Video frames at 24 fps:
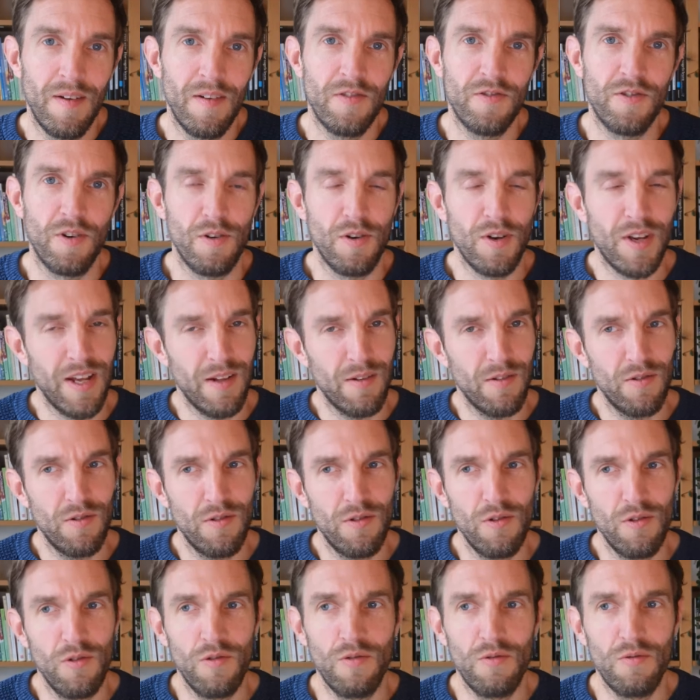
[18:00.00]
so you can
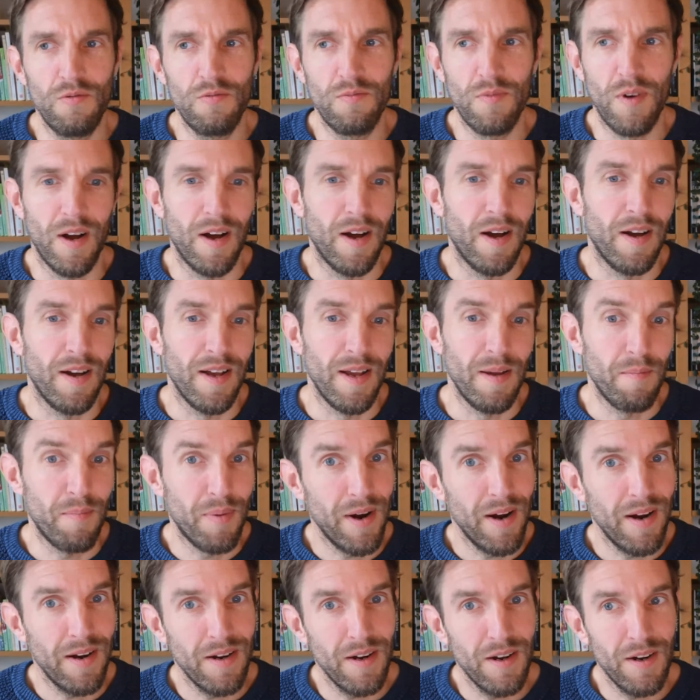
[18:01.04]
do uh,
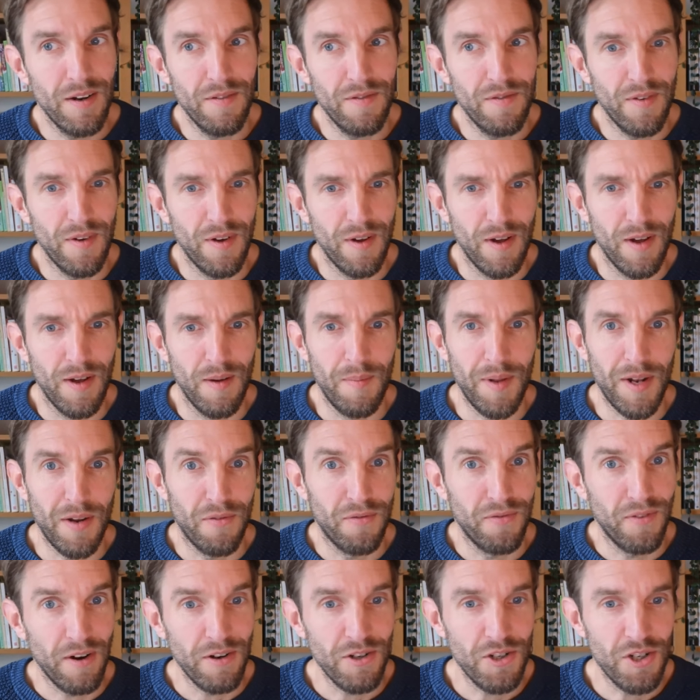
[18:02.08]
imperative, uh, a bit of
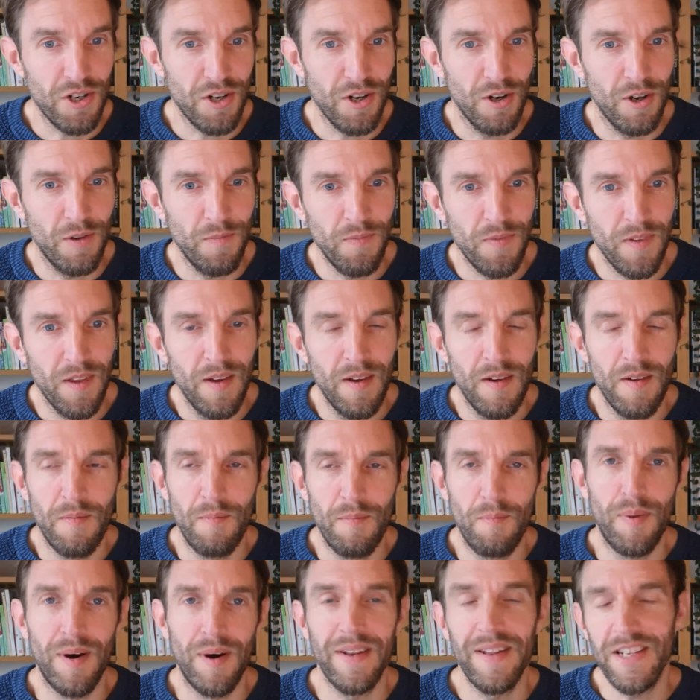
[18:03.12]
functional,
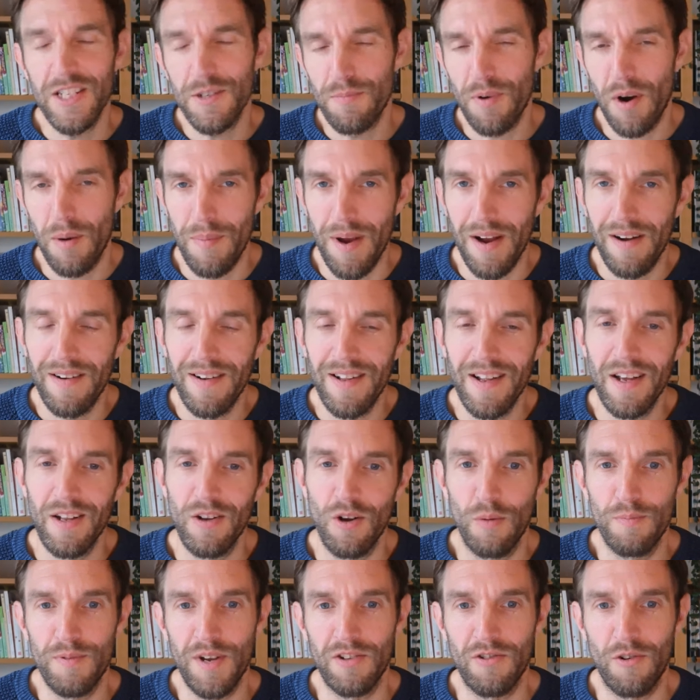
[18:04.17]
but it's primarily an
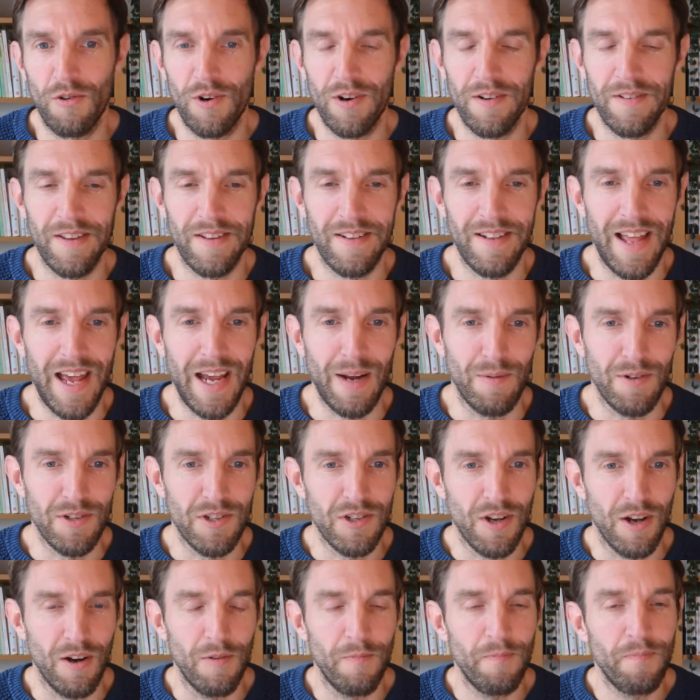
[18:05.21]
object-oriented
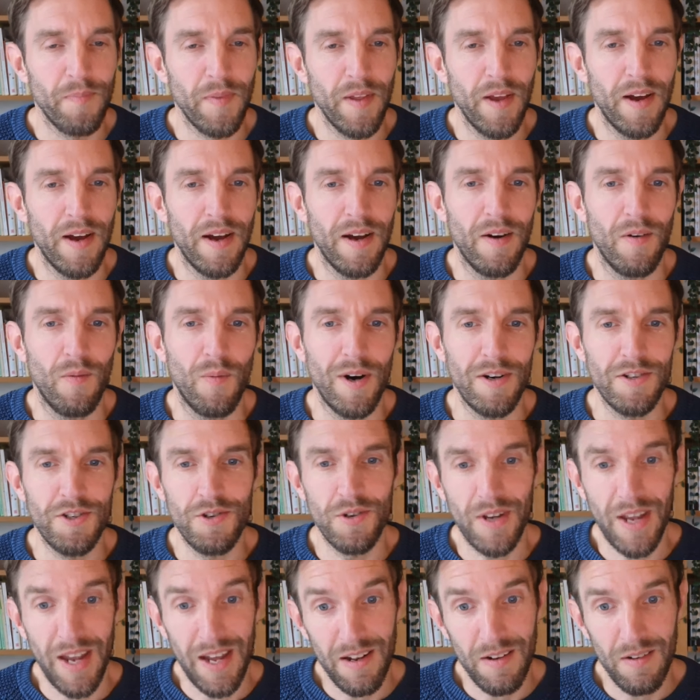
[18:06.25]
language. So uh, whilst
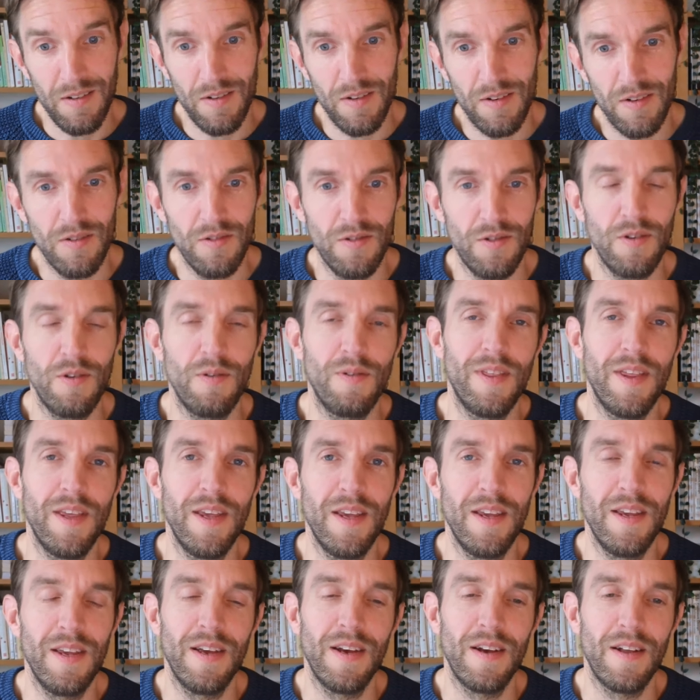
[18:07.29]
you can do
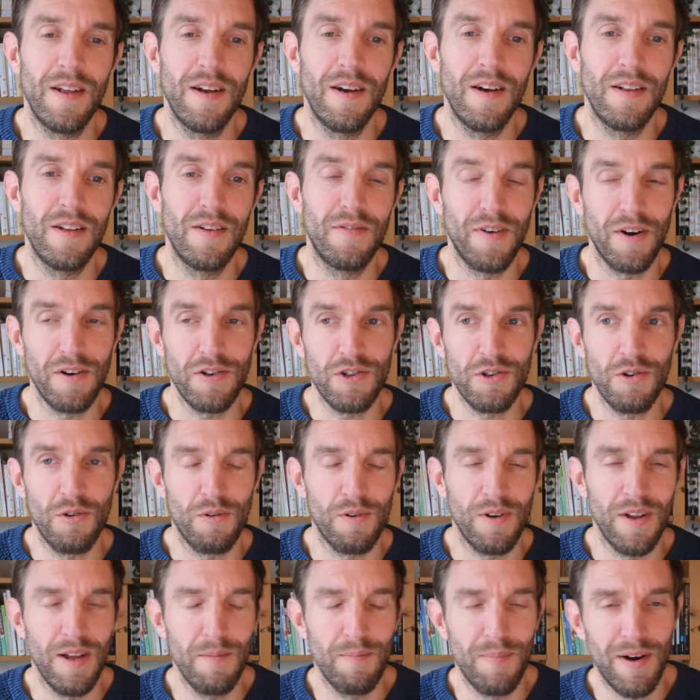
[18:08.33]
the uh, the functional
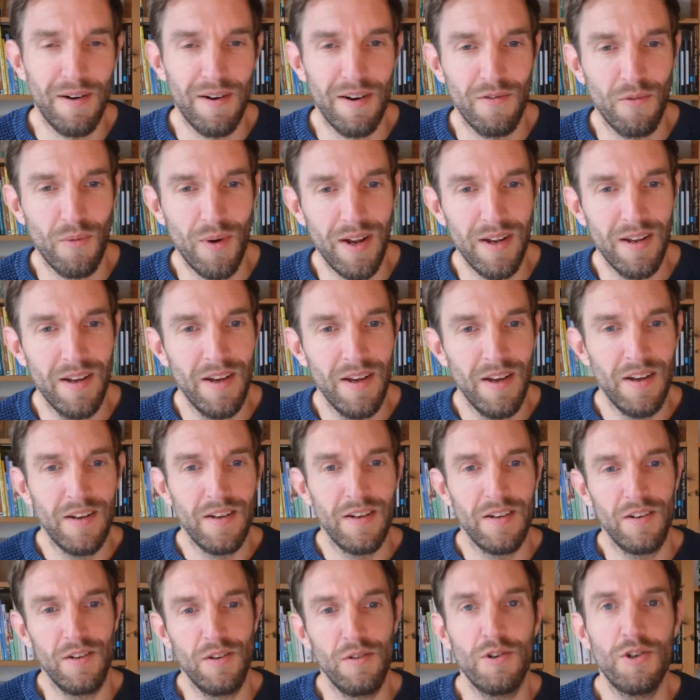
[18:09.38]
or the imperative way,
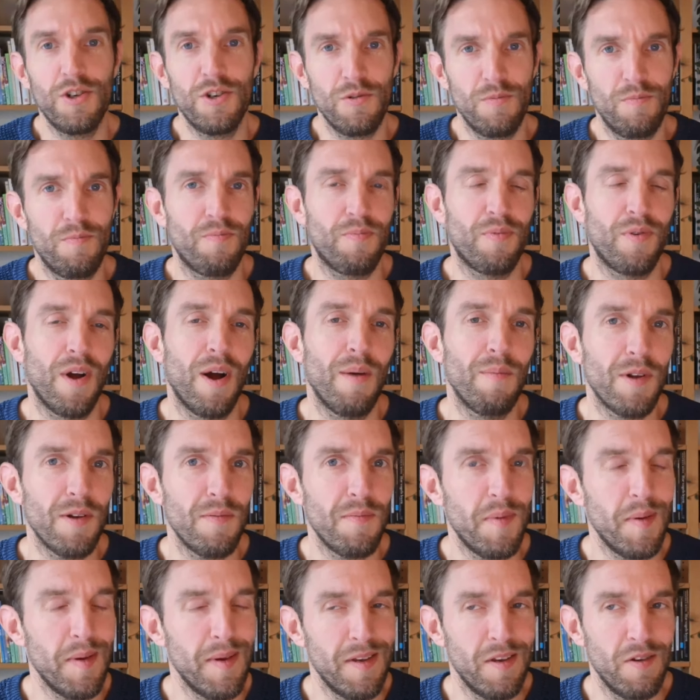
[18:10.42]
you should probably
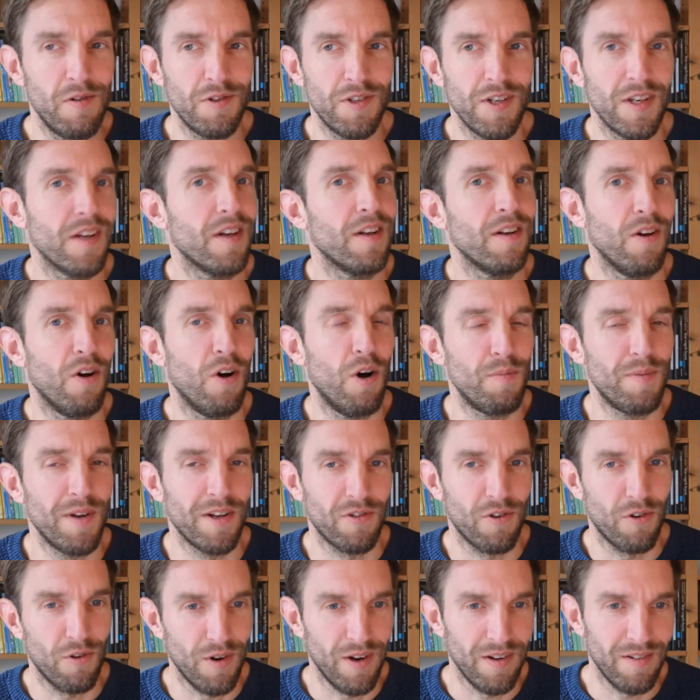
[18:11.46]
be using an
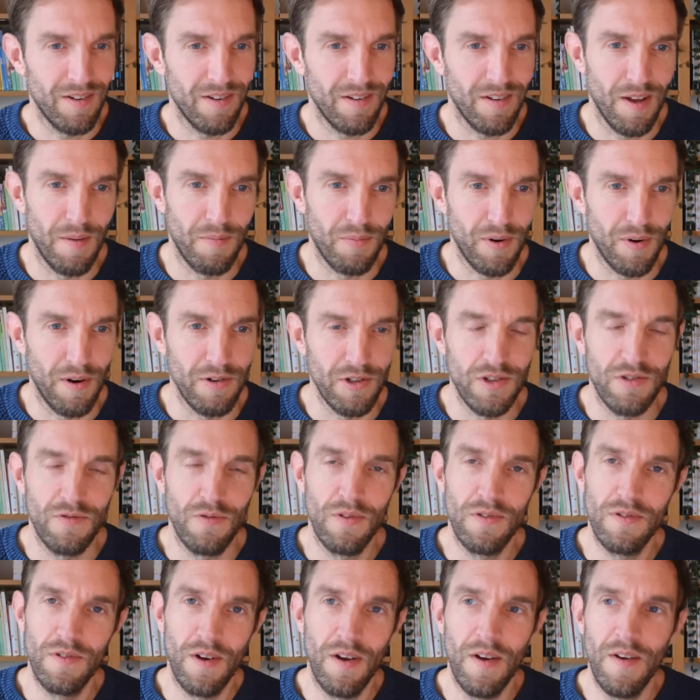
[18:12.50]
object-oriented approach
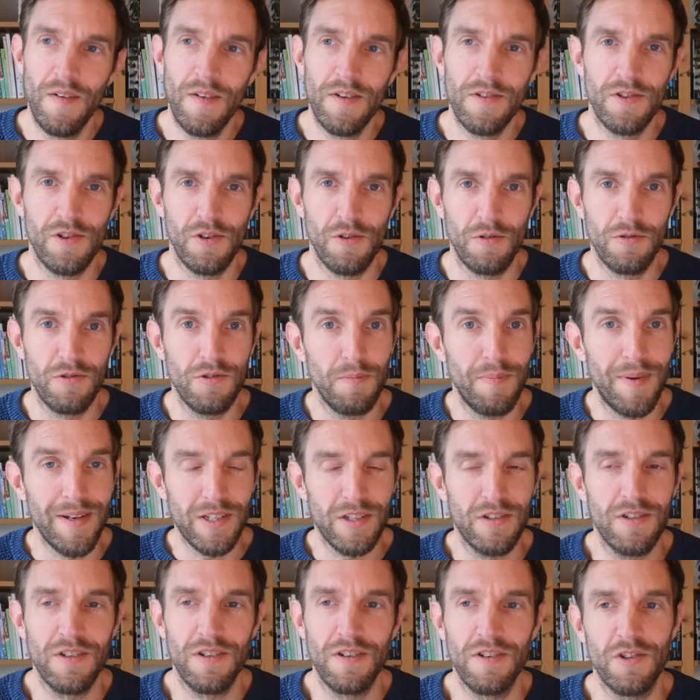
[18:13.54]
to to
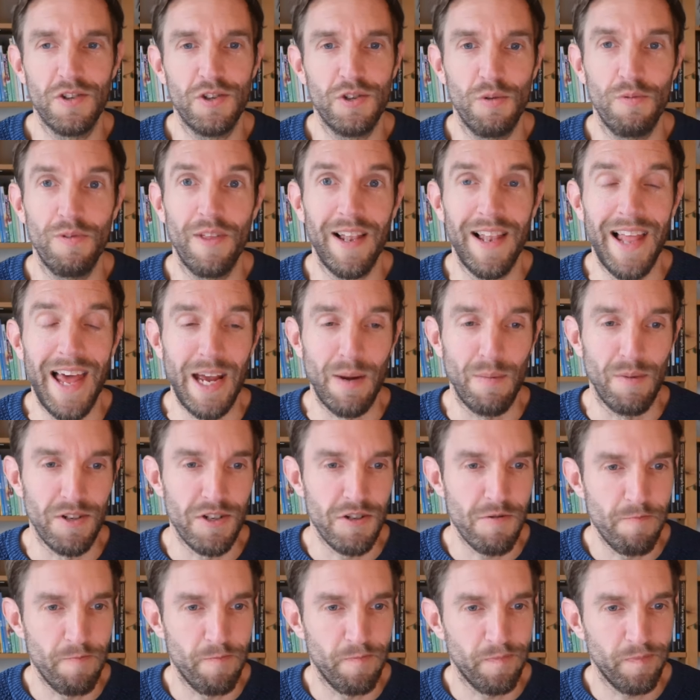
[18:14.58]
best uh, suit the
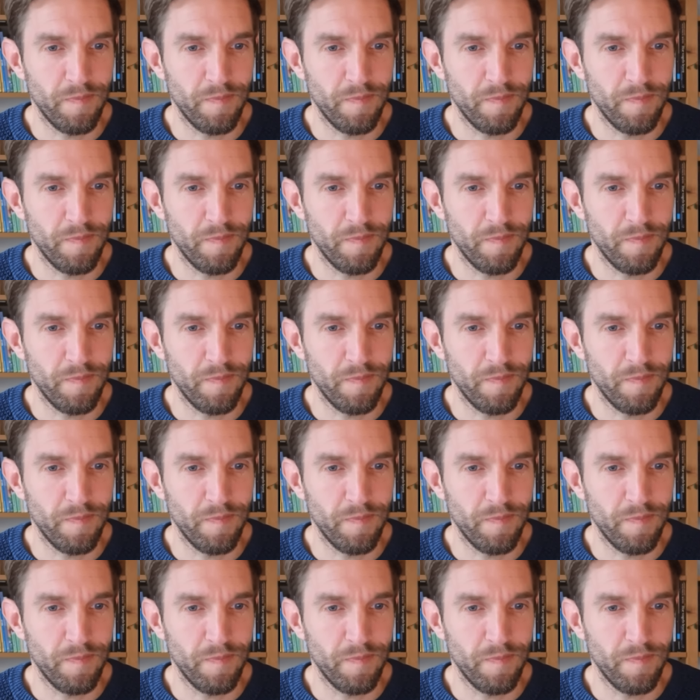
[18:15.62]
language.